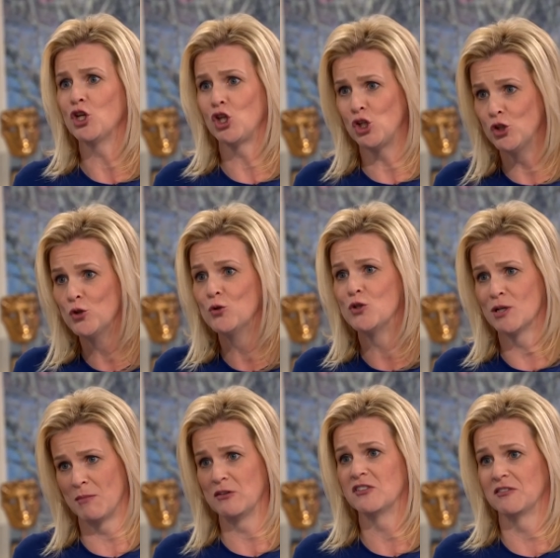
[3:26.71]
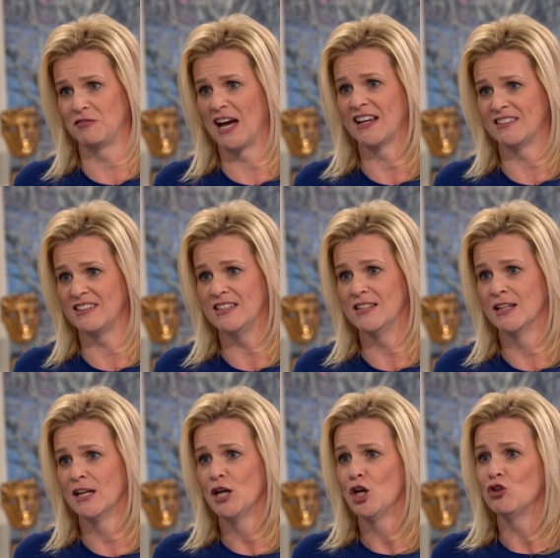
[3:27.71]
huge amounts of vaccine.
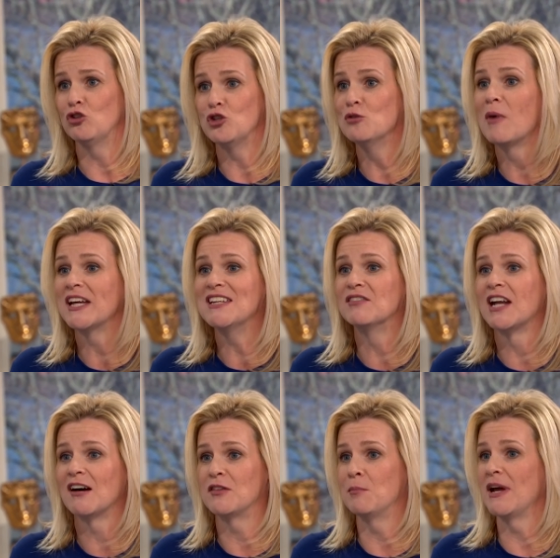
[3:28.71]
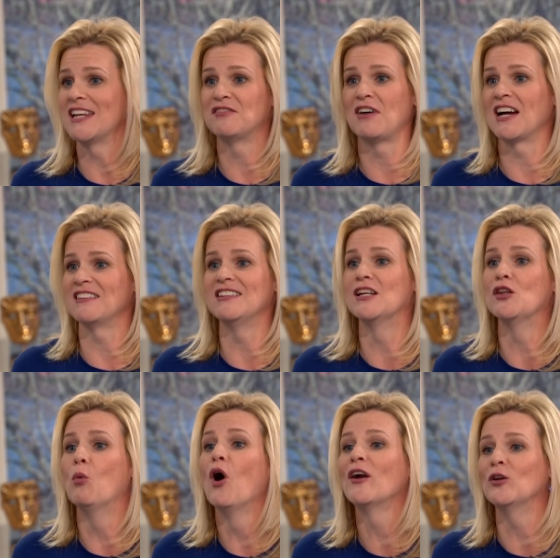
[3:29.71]
So you might even have the best vaccine in the
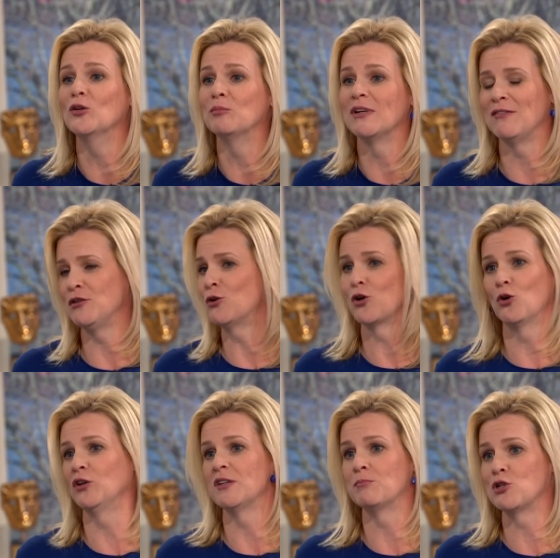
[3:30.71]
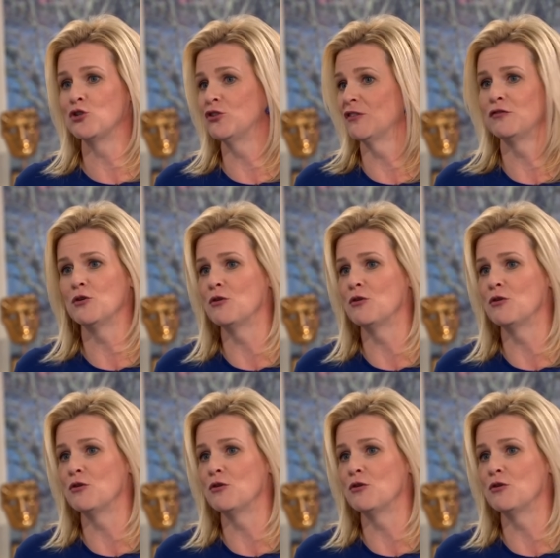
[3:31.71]
world, but if you can only produce a few